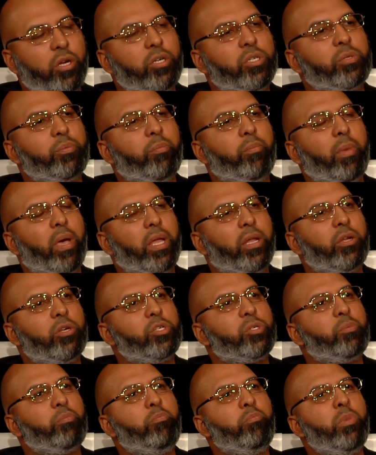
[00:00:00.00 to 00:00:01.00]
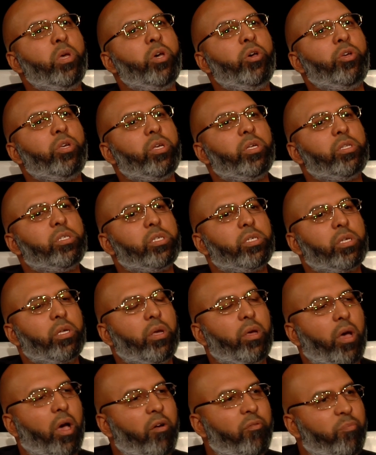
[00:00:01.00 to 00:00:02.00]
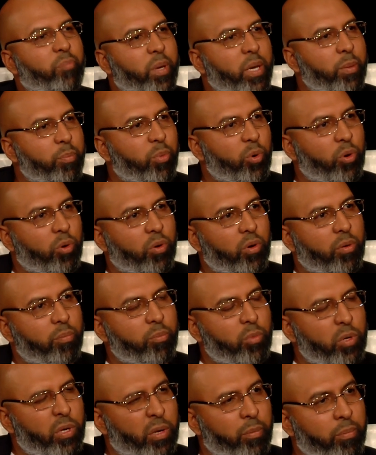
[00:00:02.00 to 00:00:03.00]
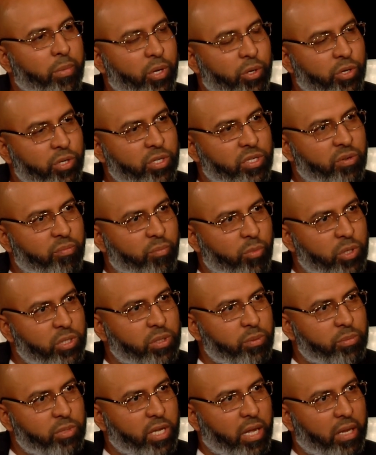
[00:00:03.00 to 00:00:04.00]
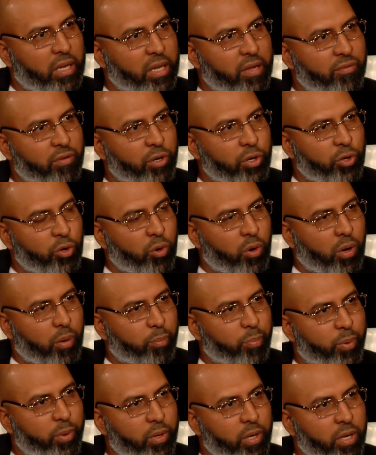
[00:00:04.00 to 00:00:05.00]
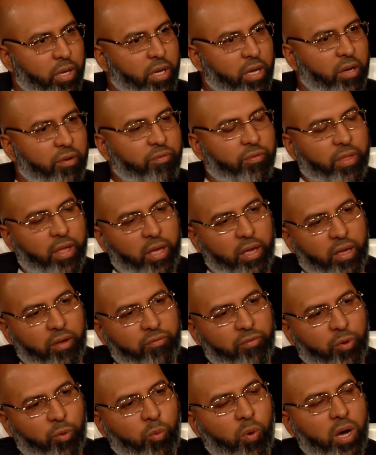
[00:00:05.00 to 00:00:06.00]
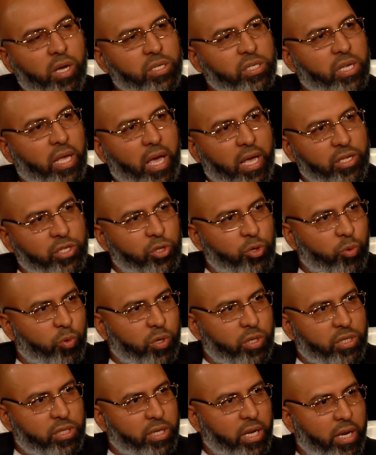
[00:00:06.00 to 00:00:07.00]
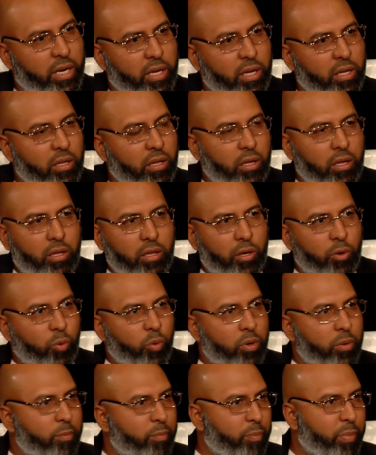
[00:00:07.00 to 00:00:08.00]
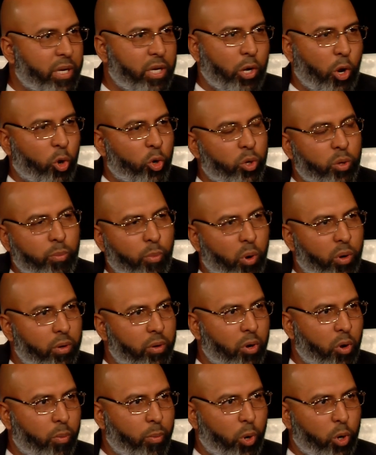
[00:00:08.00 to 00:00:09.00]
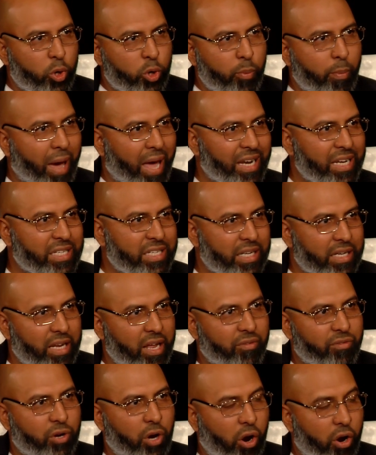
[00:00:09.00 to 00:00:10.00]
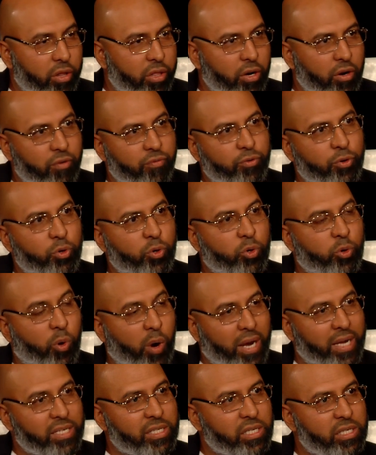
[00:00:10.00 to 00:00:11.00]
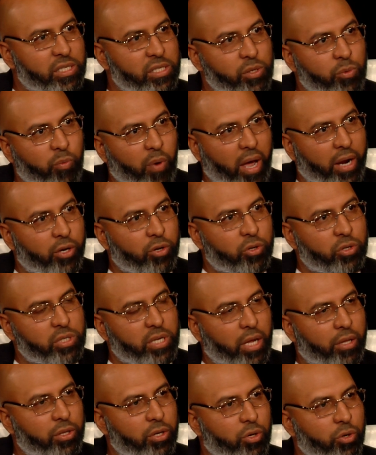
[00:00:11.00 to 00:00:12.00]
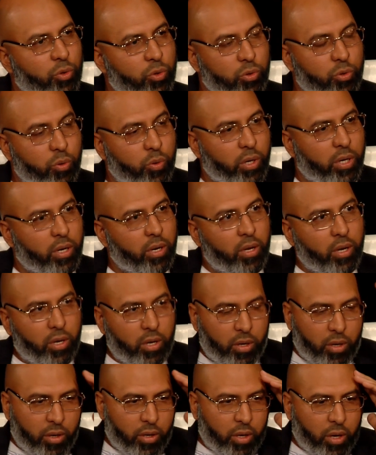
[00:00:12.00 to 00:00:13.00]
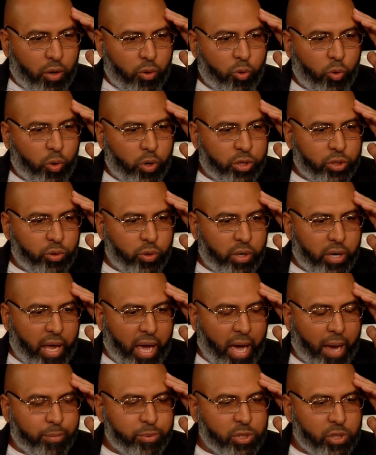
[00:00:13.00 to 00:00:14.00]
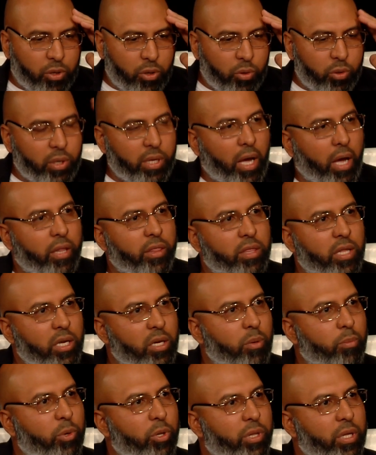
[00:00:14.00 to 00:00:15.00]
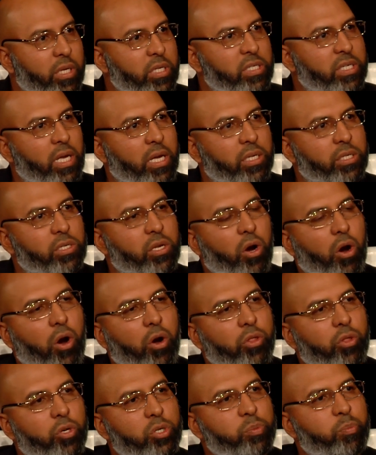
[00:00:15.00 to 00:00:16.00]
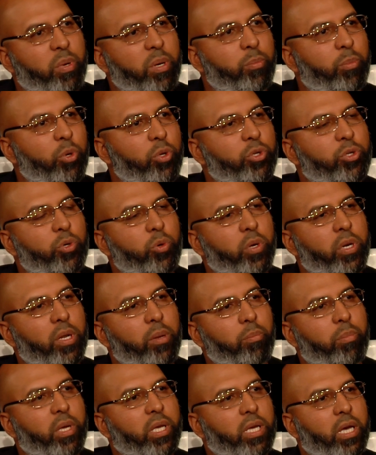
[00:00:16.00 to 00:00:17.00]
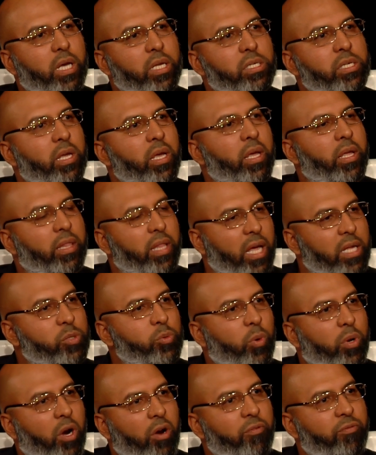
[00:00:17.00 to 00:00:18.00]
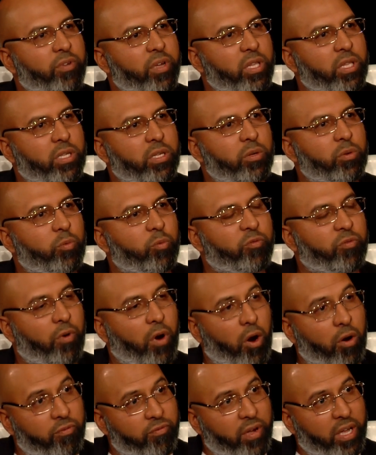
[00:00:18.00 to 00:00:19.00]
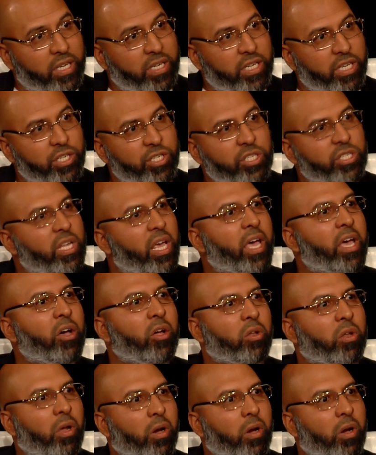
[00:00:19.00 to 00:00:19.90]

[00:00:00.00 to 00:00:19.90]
do they attack? Man, there's millions of people, millions of Muslims that live in Europe. If it was as you were stating, there wouldn't be no more humanity left. Are there a few crazies and radicals out there who are doing absolutely unthinkable things? Yes. Are those people doing it because that's what our faith teaches? Hell